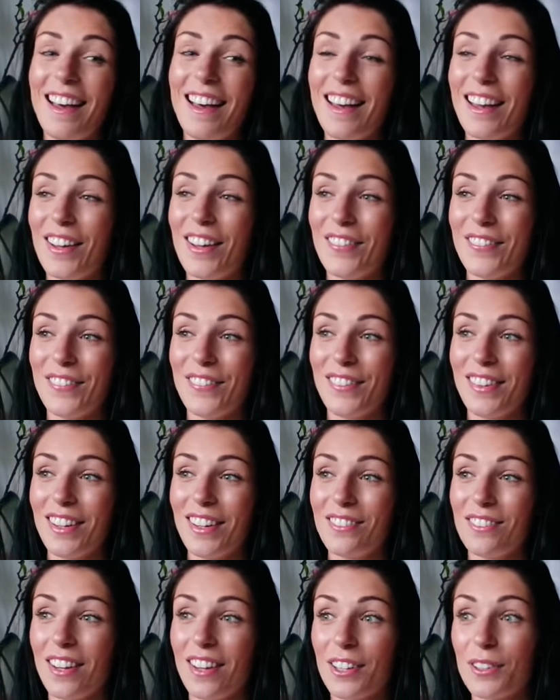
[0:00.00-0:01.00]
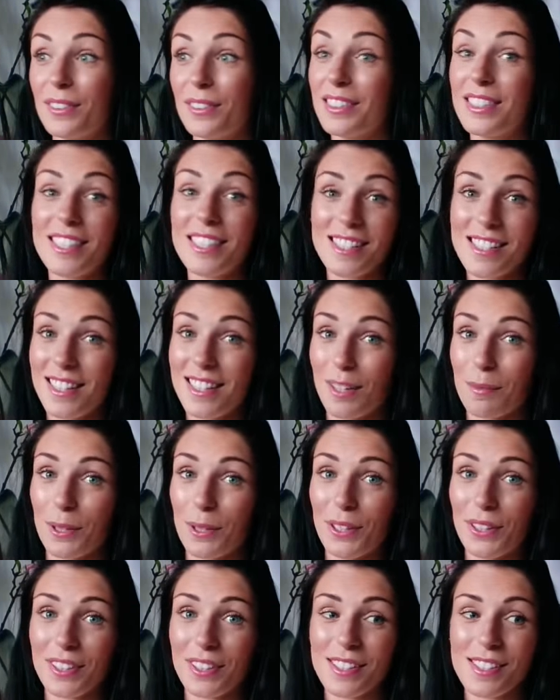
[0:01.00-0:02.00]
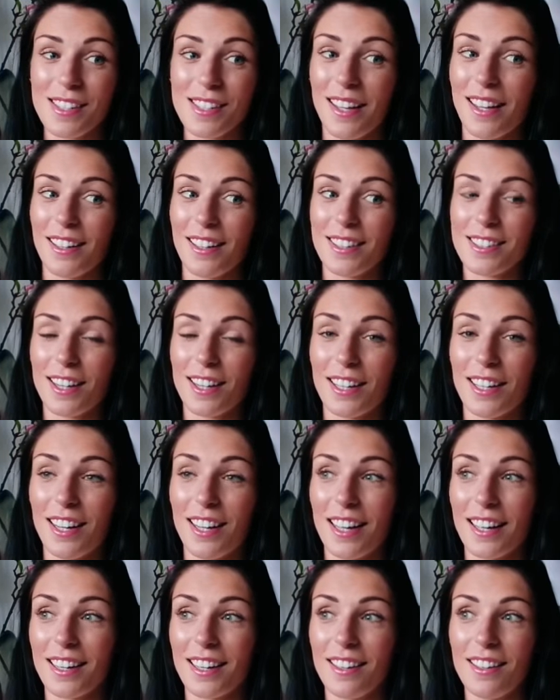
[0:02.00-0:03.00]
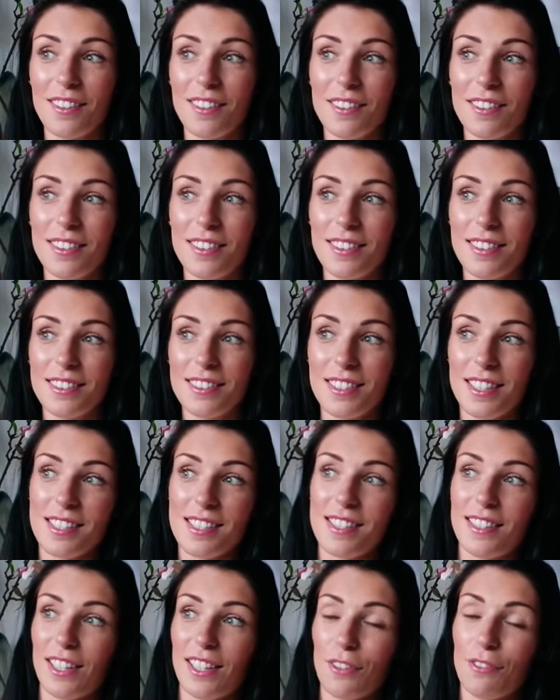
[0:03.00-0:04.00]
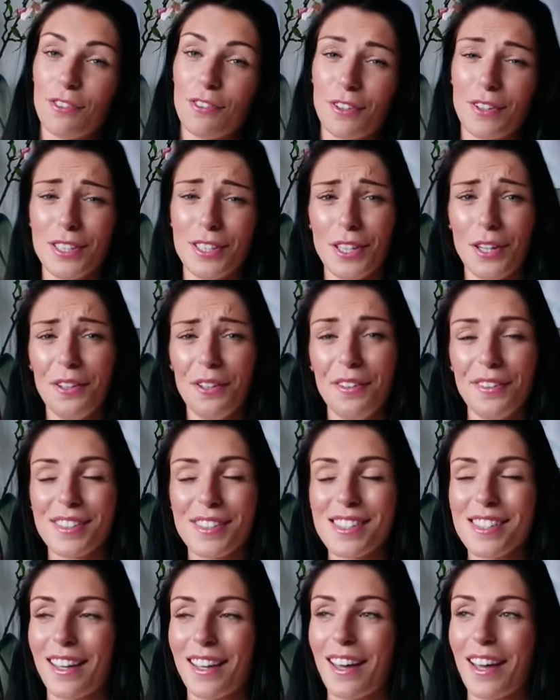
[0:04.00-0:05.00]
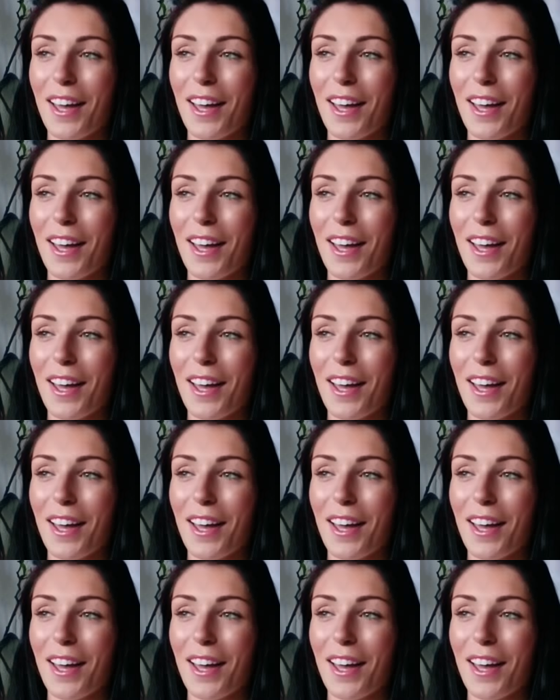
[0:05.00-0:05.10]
of like all the Disney books, and it's kind of like Disney for adults.